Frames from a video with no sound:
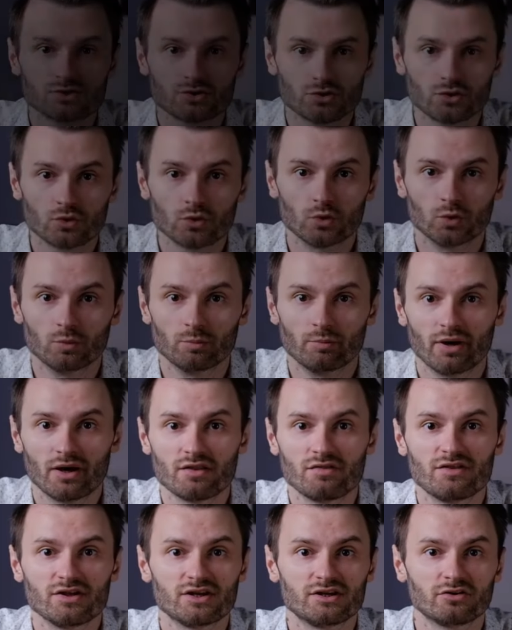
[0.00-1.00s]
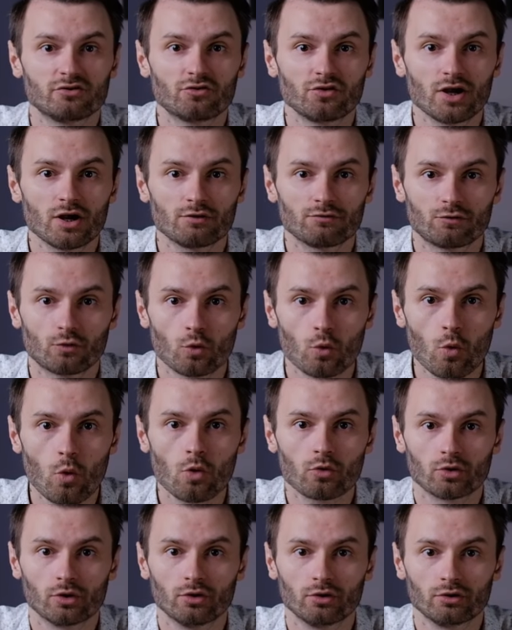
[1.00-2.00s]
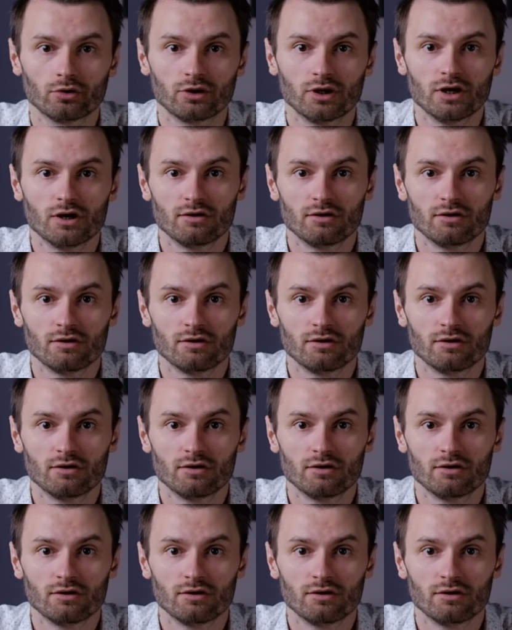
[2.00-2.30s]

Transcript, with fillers: true, but the degree of horror